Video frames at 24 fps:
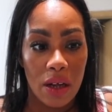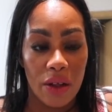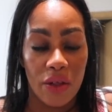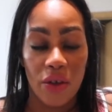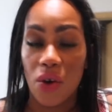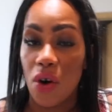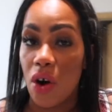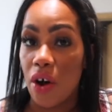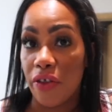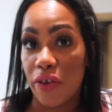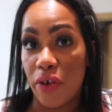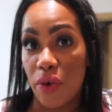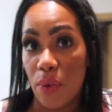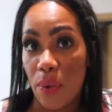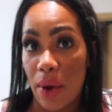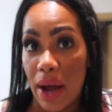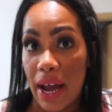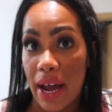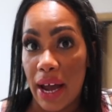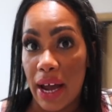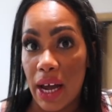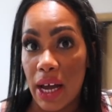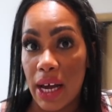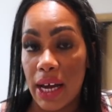They're on their
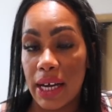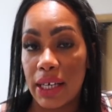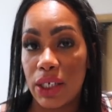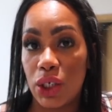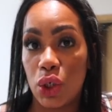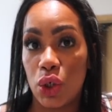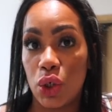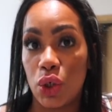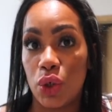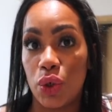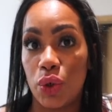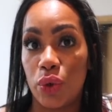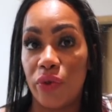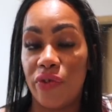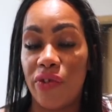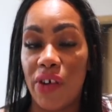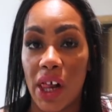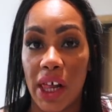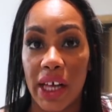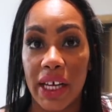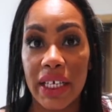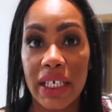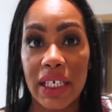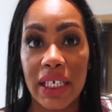way to
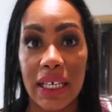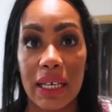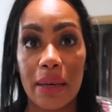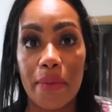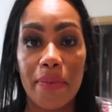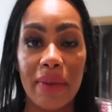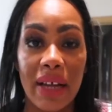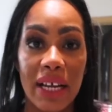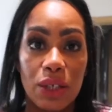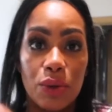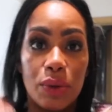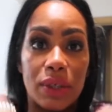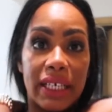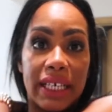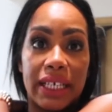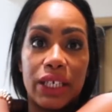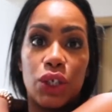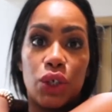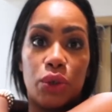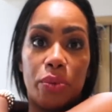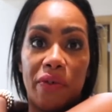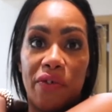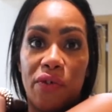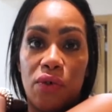falling asleep. That's what they
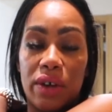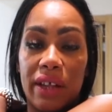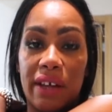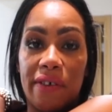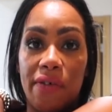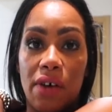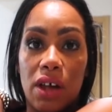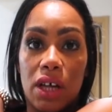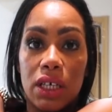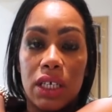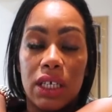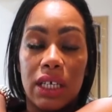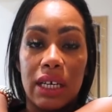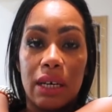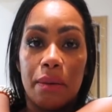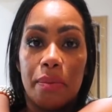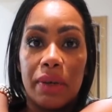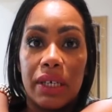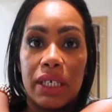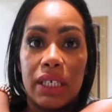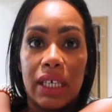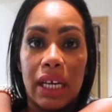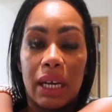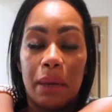do before they fall
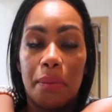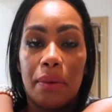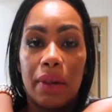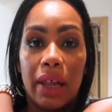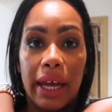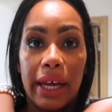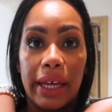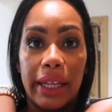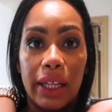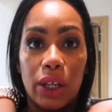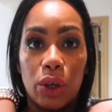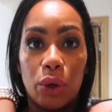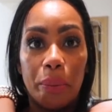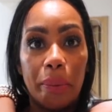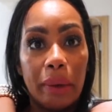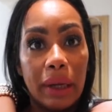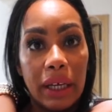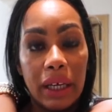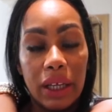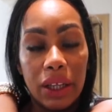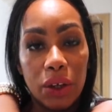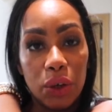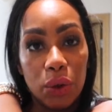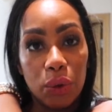asleep, is they play a little
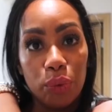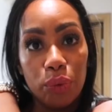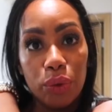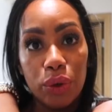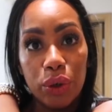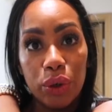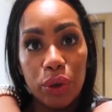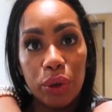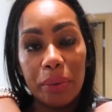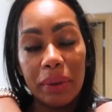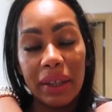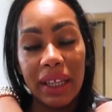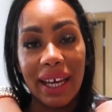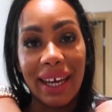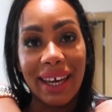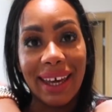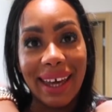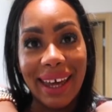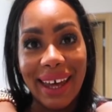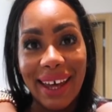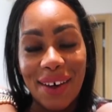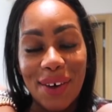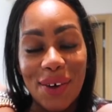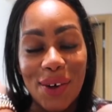bit in their room and they
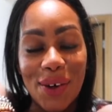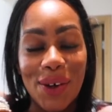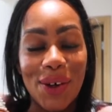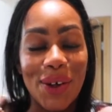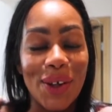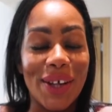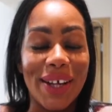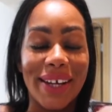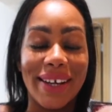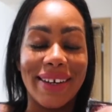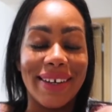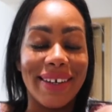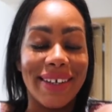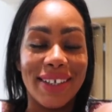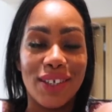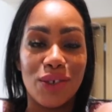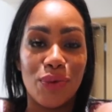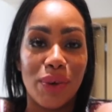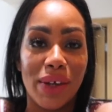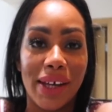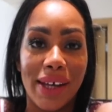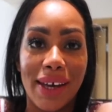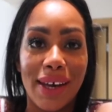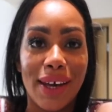giggle, and
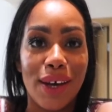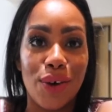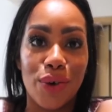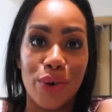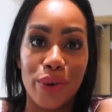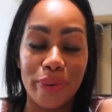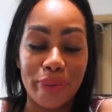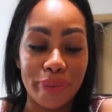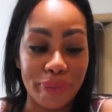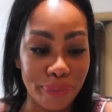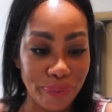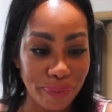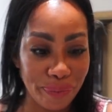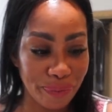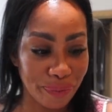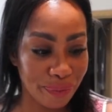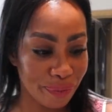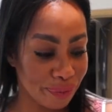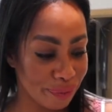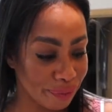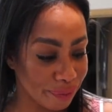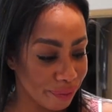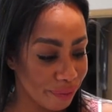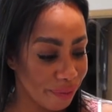it's really cute.
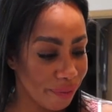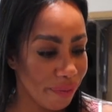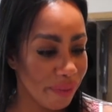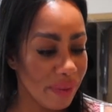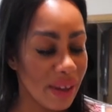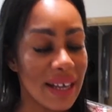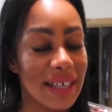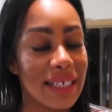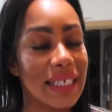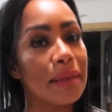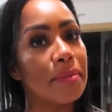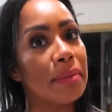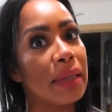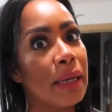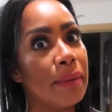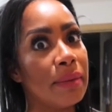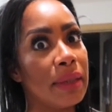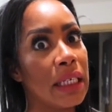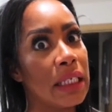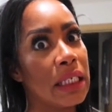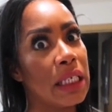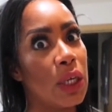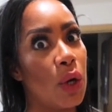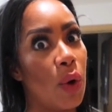
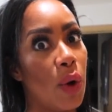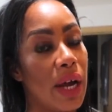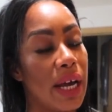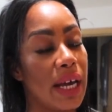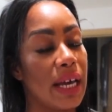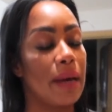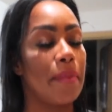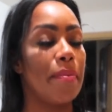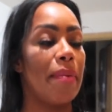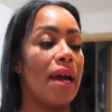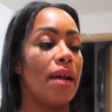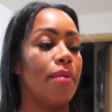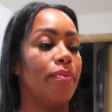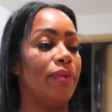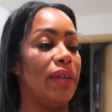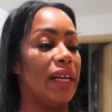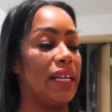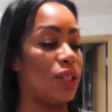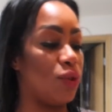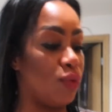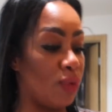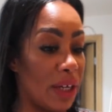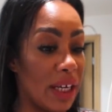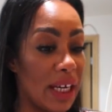Sometimes it's annoying, but
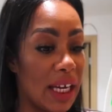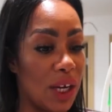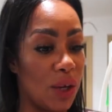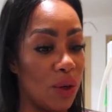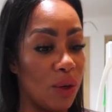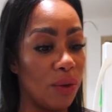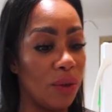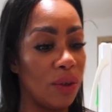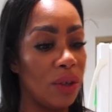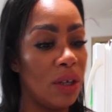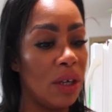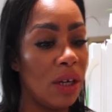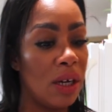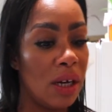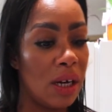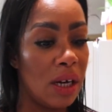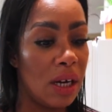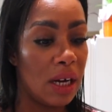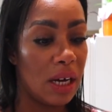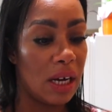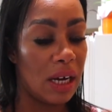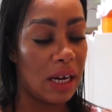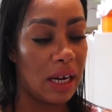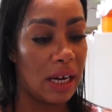it's really cute.
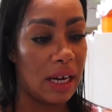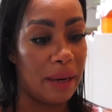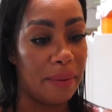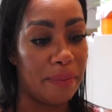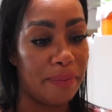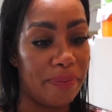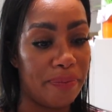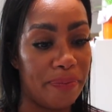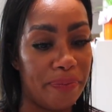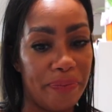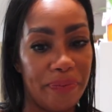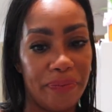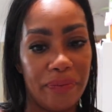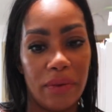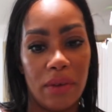Um,